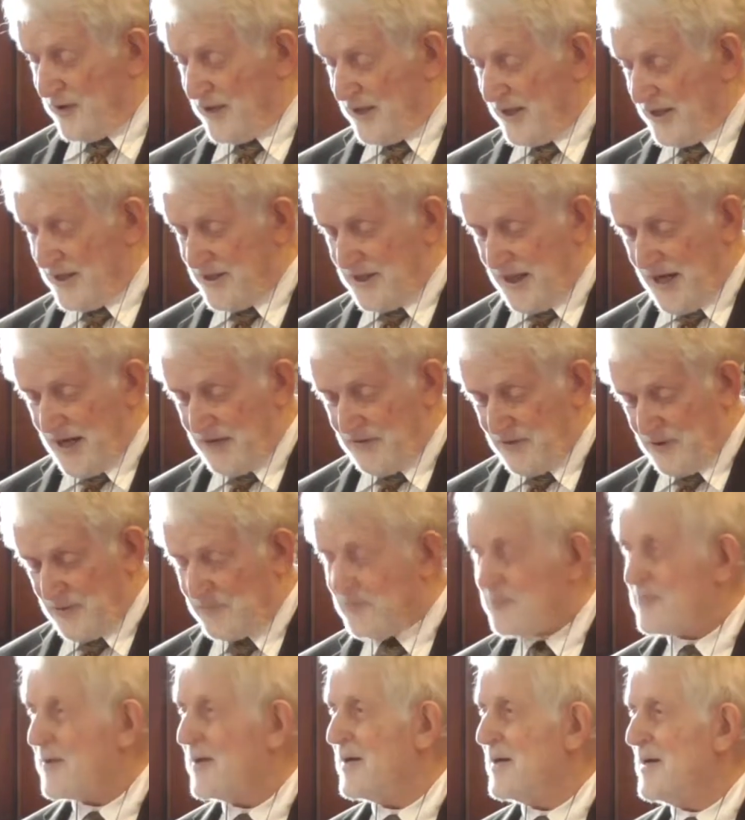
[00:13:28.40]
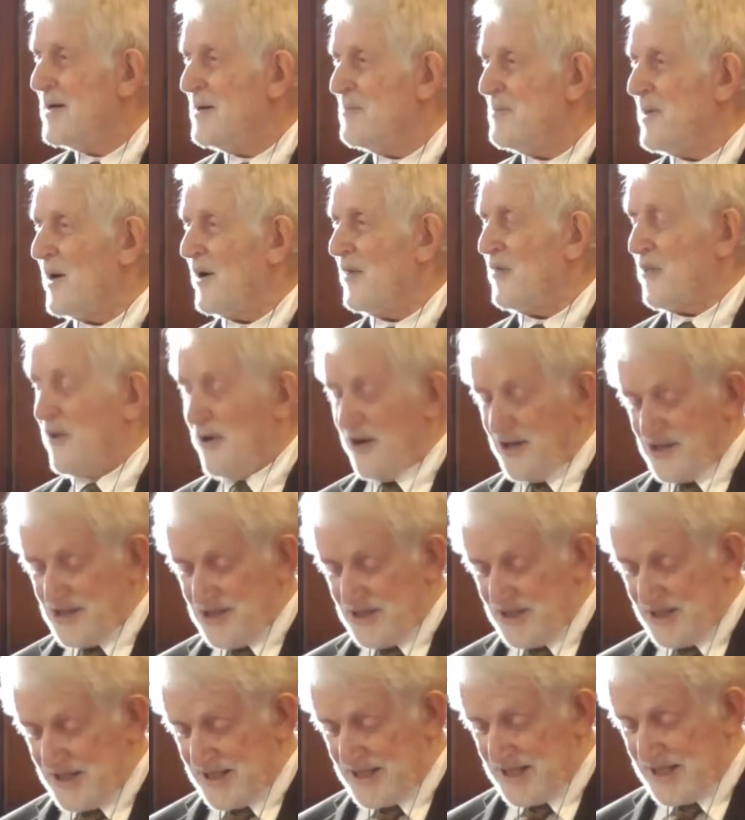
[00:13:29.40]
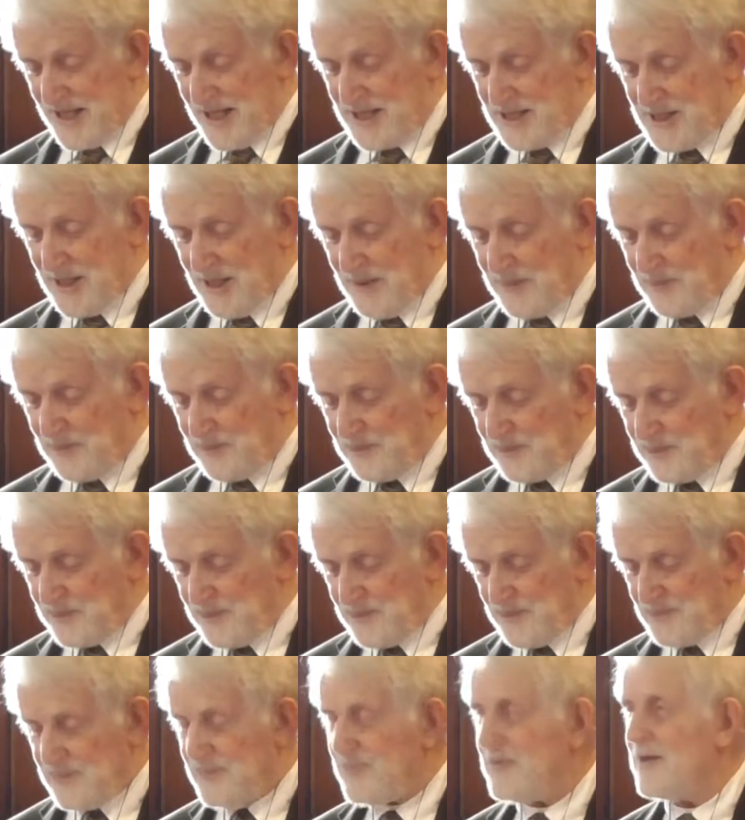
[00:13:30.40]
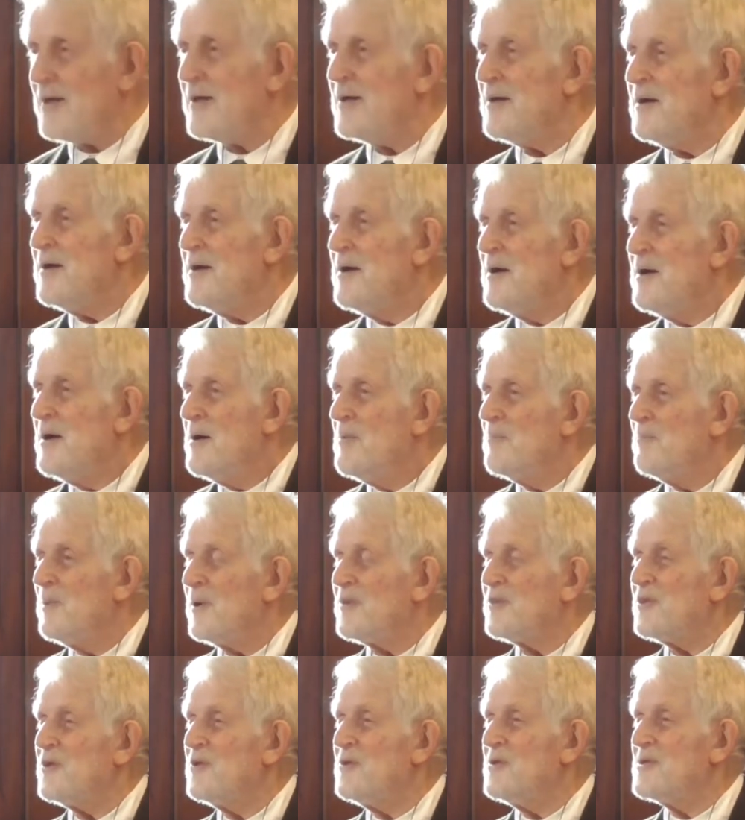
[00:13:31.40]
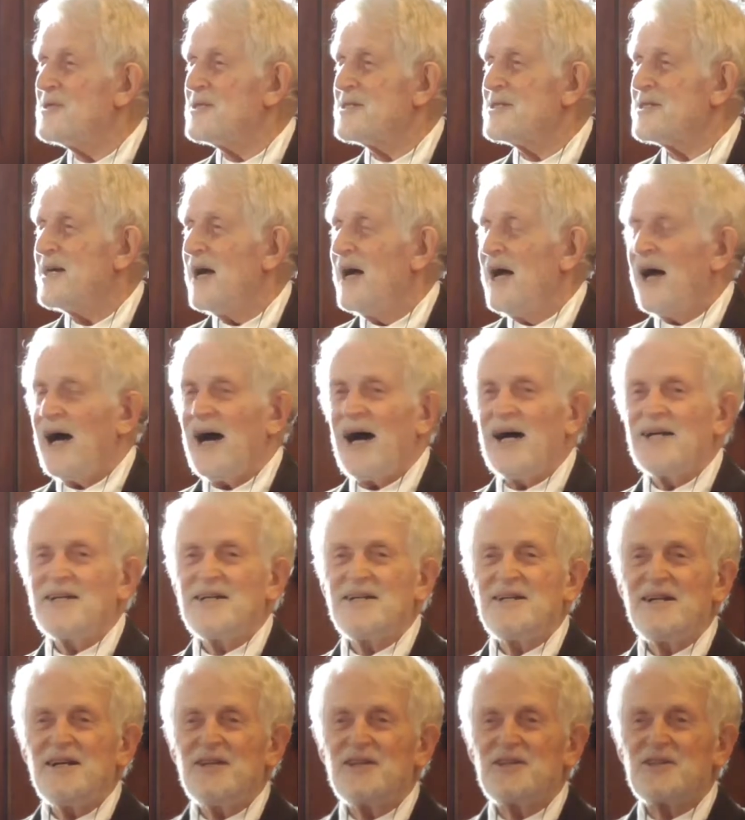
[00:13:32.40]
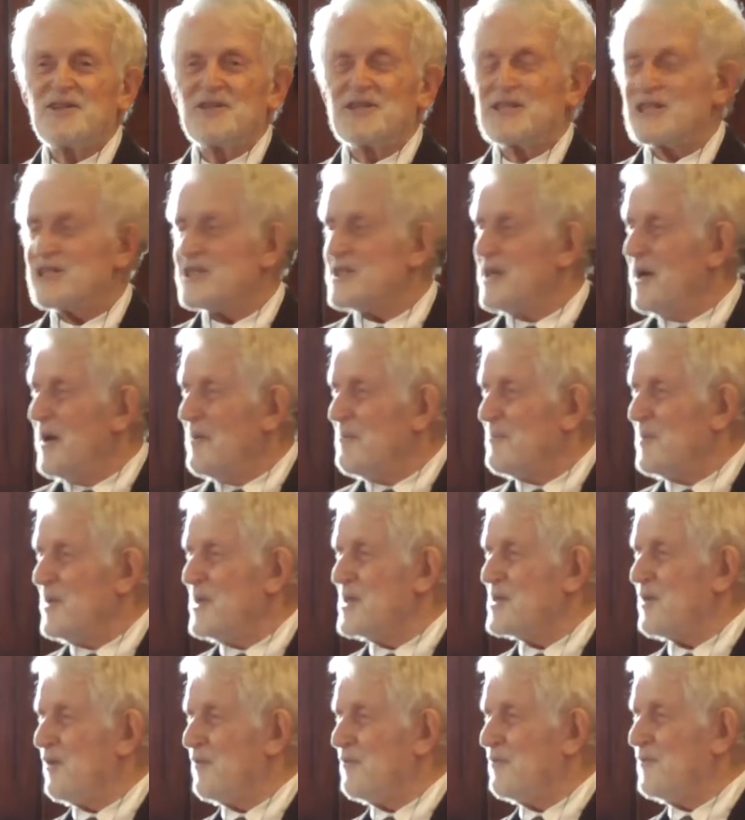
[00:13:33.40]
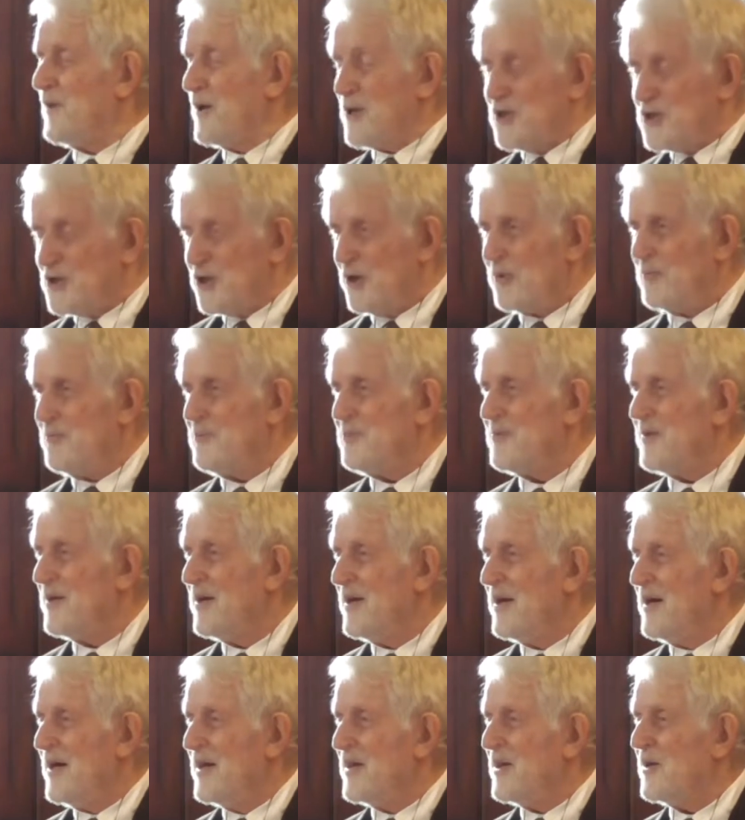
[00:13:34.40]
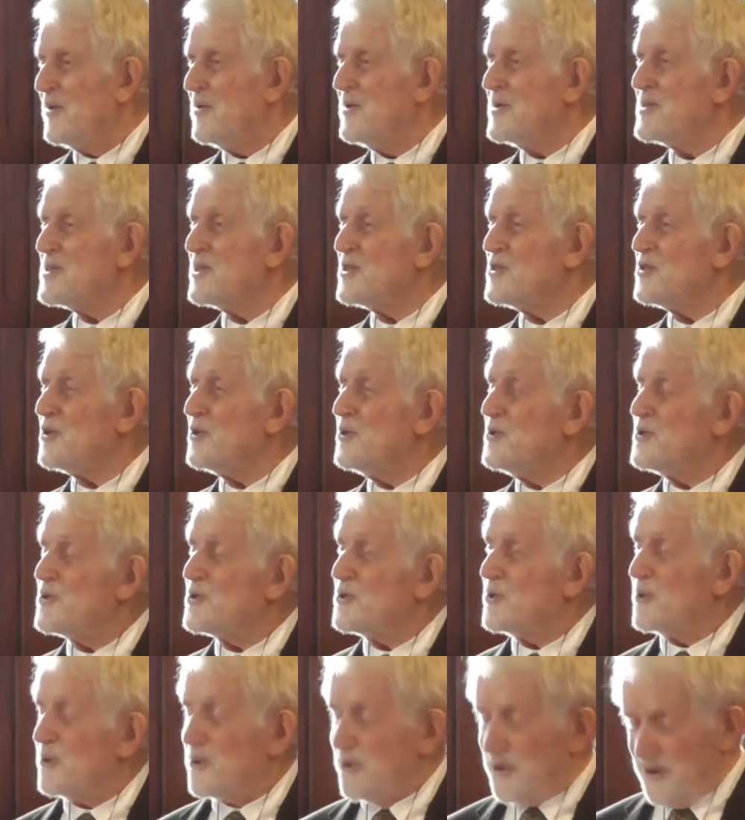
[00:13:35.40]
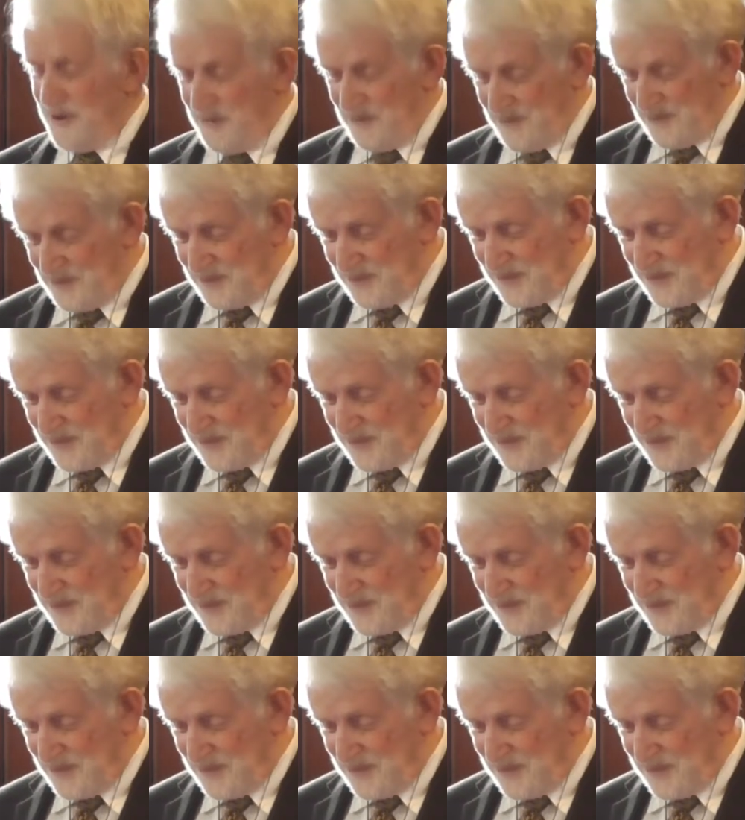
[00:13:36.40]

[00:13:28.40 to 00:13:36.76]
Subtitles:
the King David, about 1,000 years later. But there is, underneath this piece of fiction, there is a true story